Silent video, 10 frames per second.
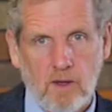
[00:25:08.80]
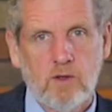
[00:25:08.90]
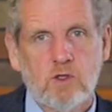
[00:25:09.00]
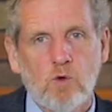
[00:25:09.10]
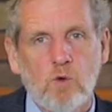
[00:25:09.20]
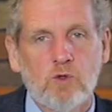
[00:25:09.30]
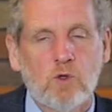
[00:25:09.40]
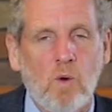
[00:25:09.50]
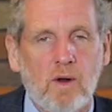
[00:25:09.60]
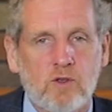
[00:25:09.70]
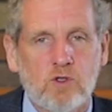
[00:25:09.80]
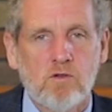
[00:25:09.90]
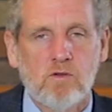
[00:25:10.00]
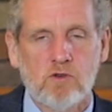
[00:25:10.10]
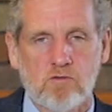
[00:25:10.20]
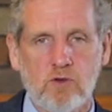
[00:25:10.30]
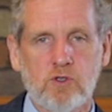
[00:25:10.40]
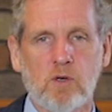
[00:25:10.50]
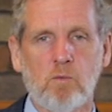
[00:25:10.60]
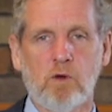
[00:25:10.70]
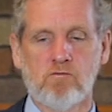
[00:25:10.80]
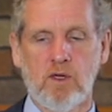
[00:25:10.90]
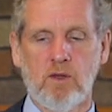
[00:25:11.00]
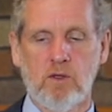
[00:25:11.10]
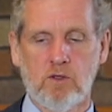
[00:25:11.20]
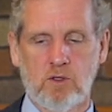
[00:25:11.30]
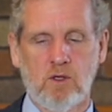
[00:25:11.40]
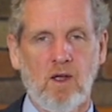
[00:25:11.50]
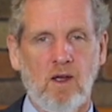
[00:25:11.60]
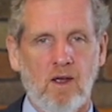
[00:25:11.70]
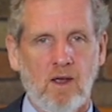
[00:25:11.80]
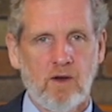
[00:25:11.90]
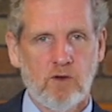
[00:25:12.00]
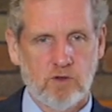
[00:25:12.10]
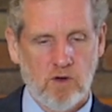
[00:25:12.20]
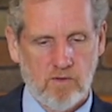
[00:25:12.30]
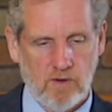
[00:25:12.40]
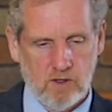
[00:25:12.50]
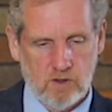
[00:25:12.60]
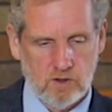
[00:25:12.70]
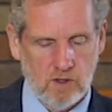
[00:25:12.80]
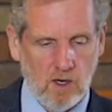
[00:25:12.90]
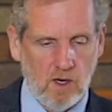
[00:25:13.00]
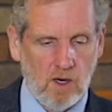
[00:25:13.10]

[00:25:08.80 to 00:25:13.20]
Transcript: Now, this caused quite a stir in Jerusalem. We read this in Desire of Ages.